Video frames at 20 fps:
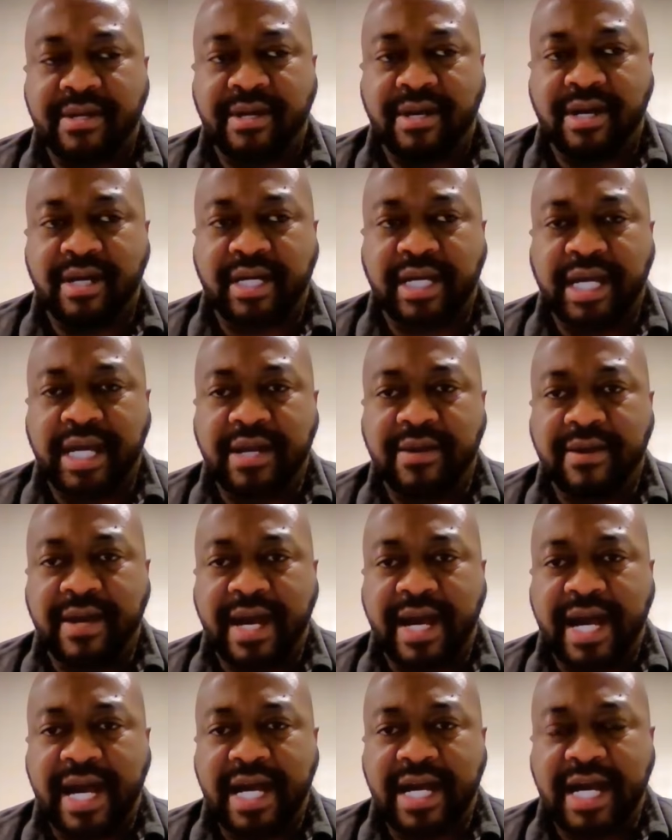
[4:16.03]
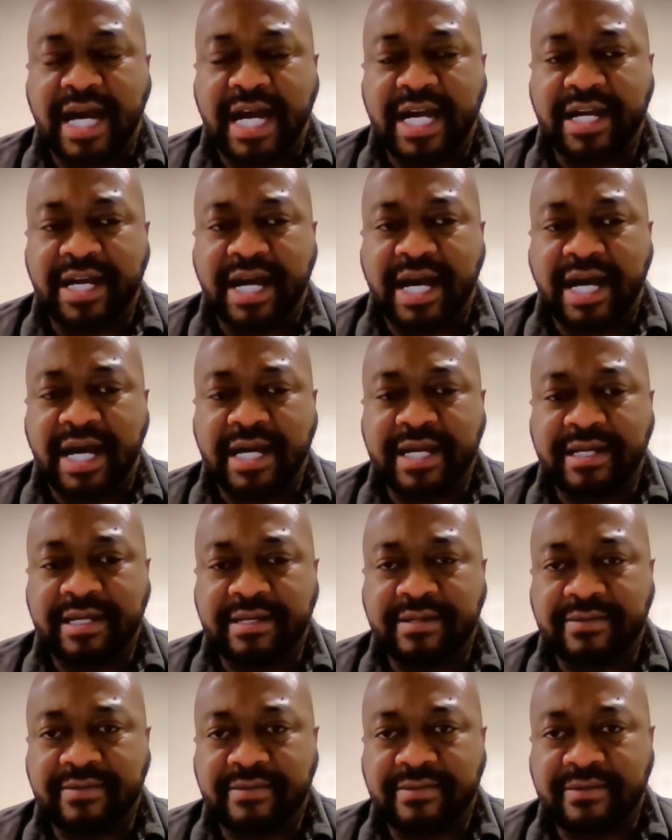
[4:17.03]
Okay, I
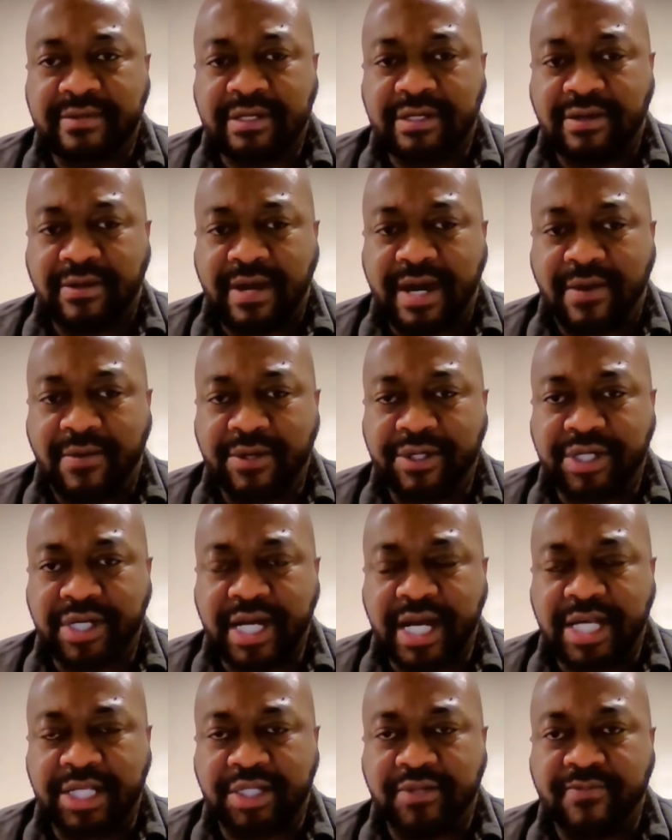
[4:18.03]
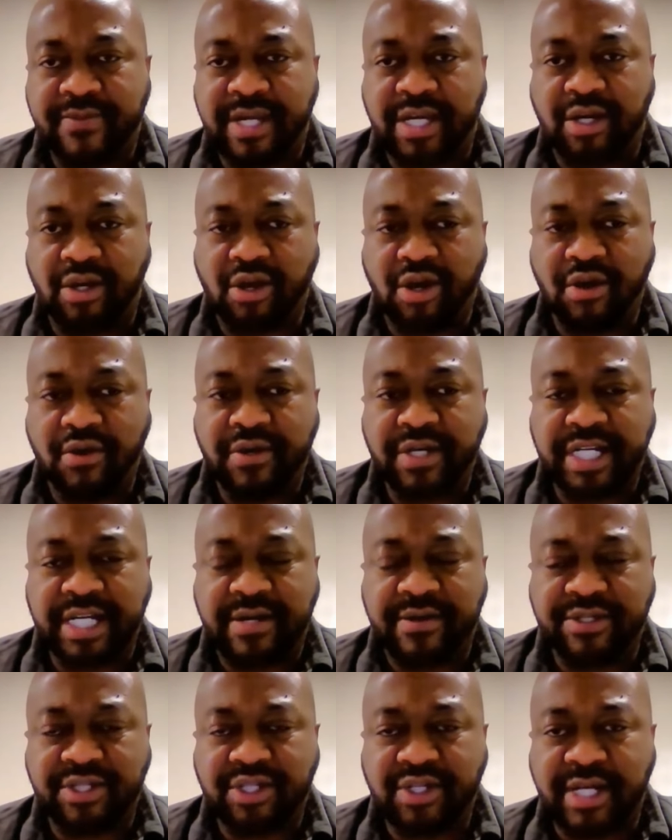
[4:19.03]
want you guys to be encouraged. I
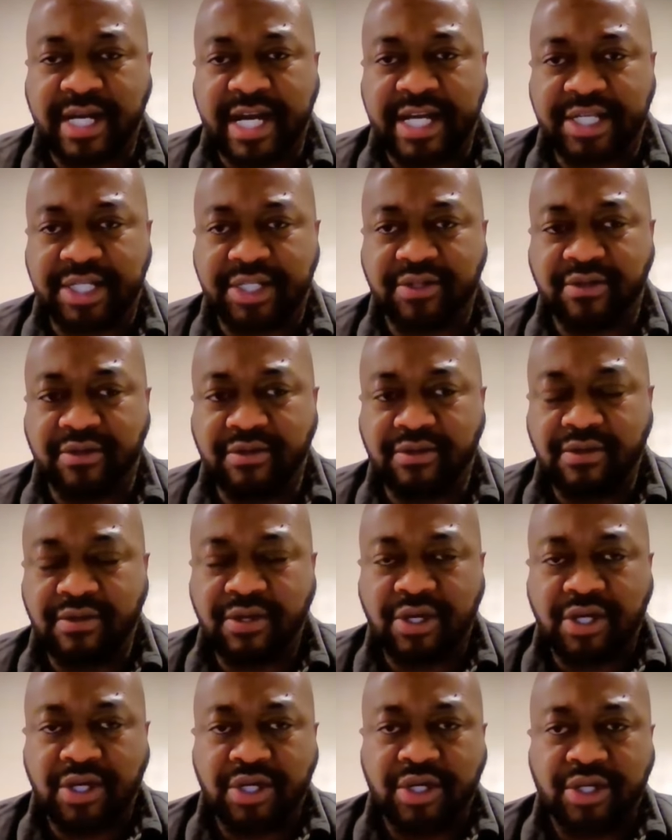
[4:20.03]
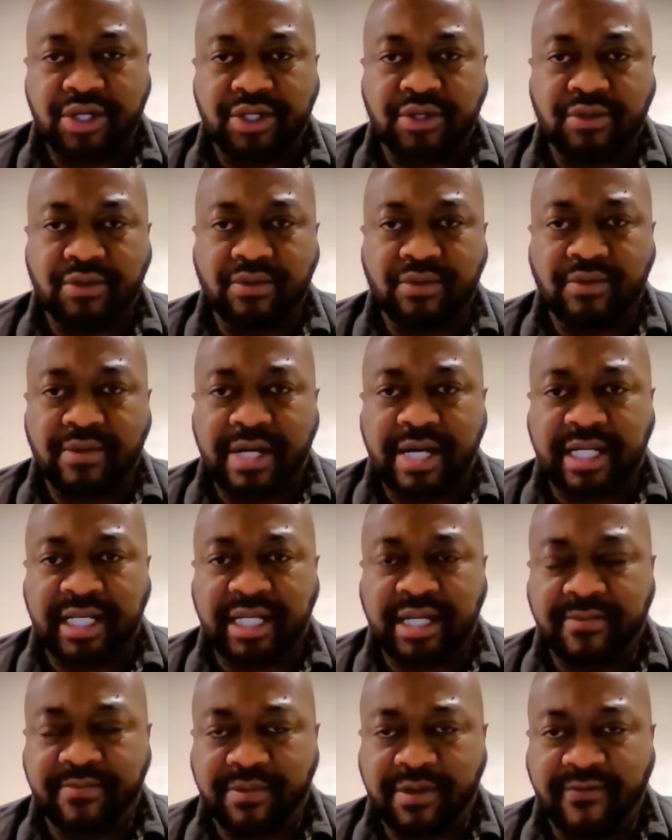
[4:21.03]
want you guys to
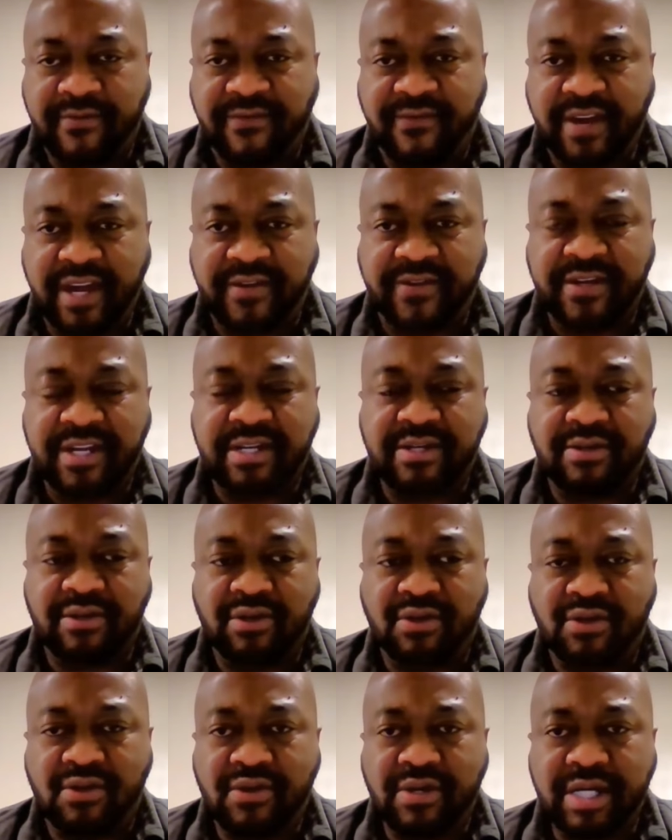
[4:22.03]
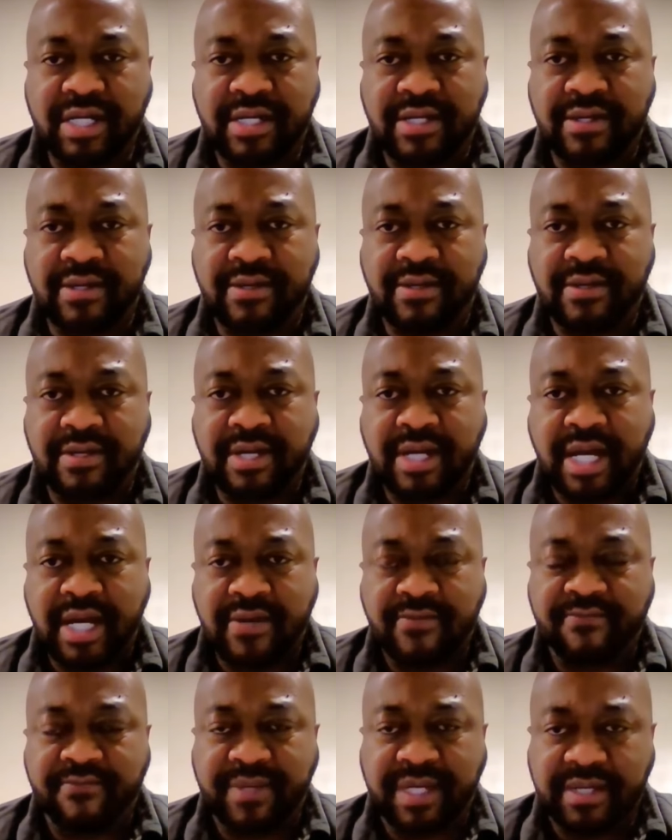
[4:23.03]
keep your faith in the Lord.
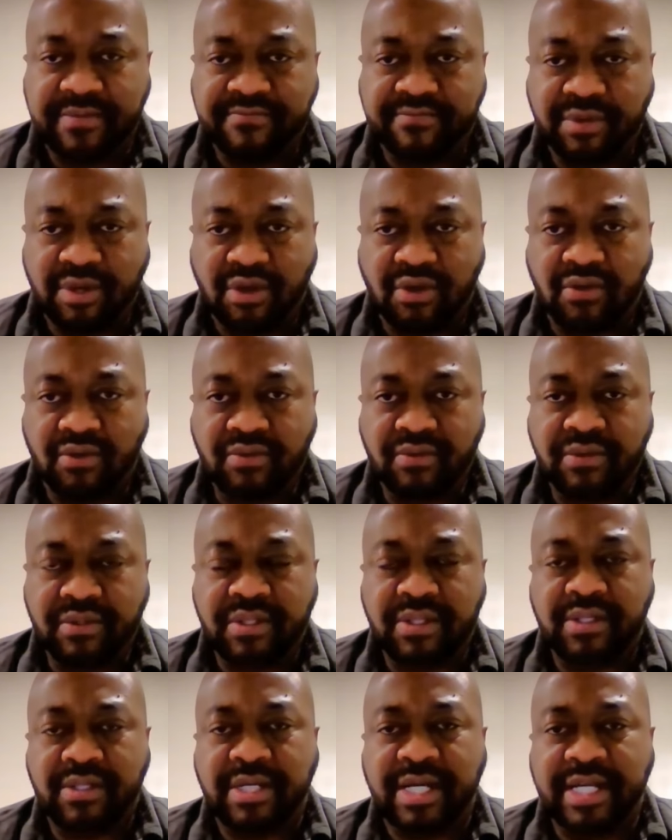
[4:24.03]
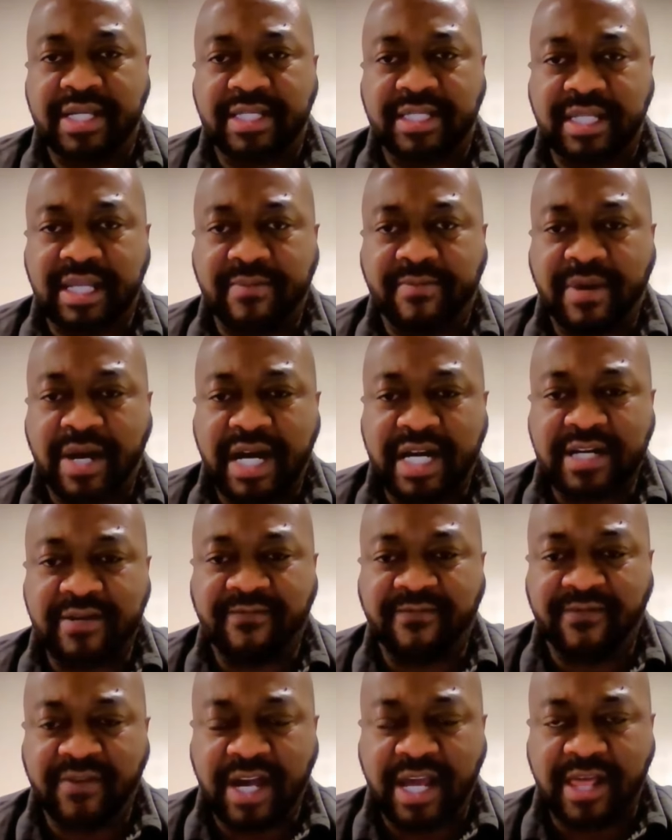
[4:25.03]
Be bold and step out in
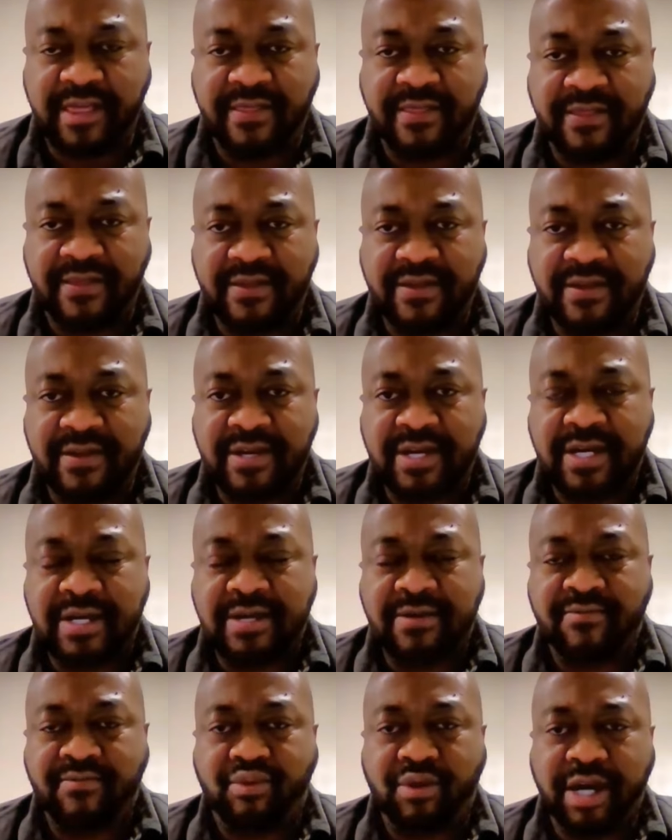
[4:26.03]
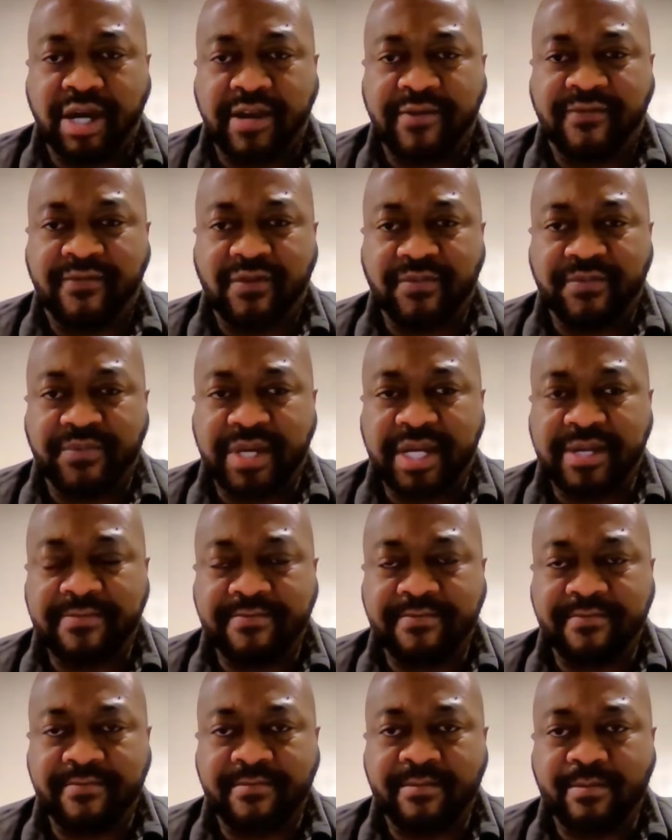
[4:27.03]
faith. Pray for me,
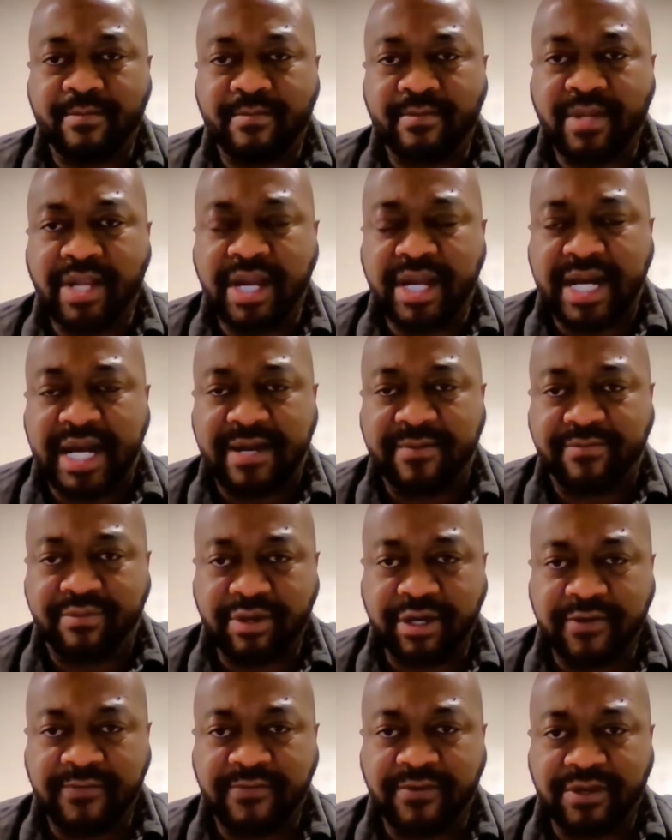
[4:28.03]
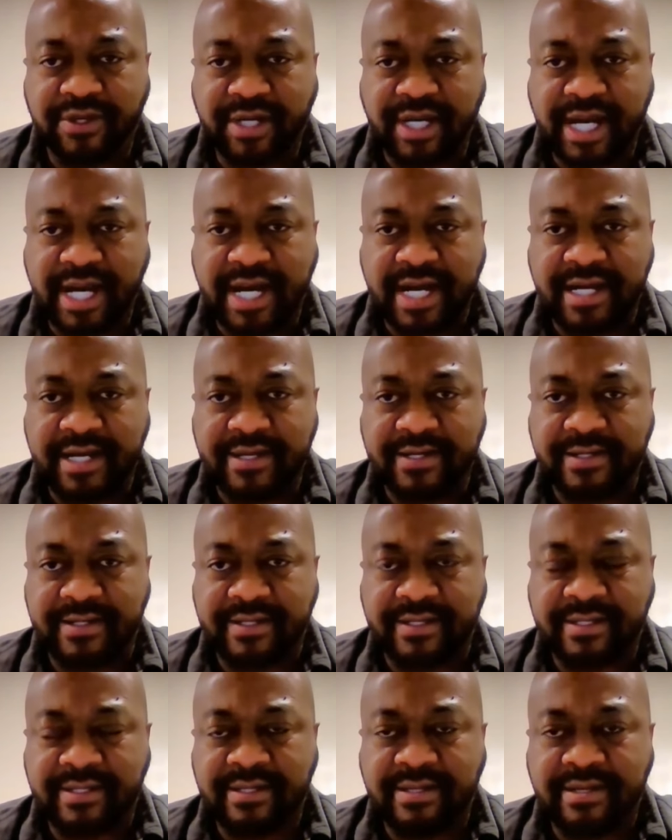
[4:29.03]
and I'll pray for you
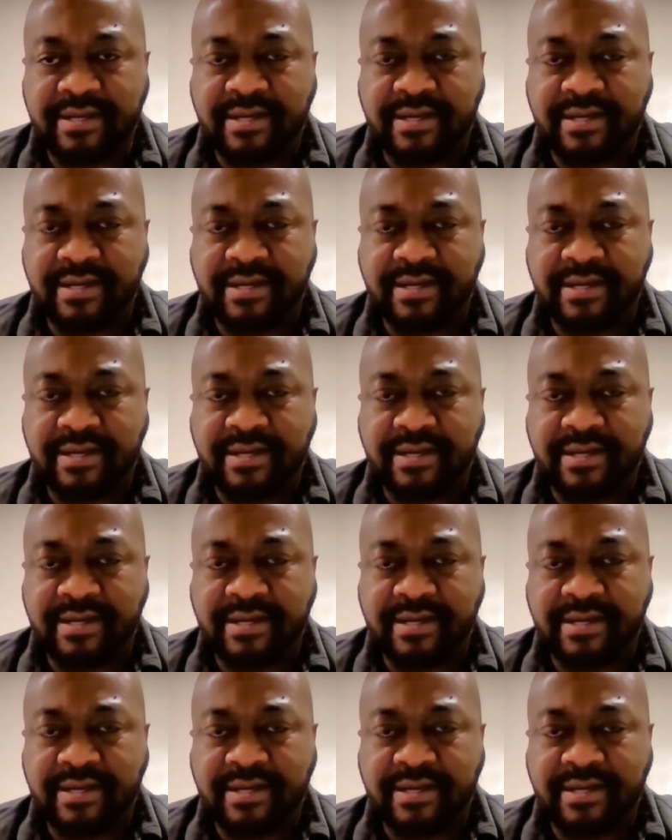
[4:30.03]
guys.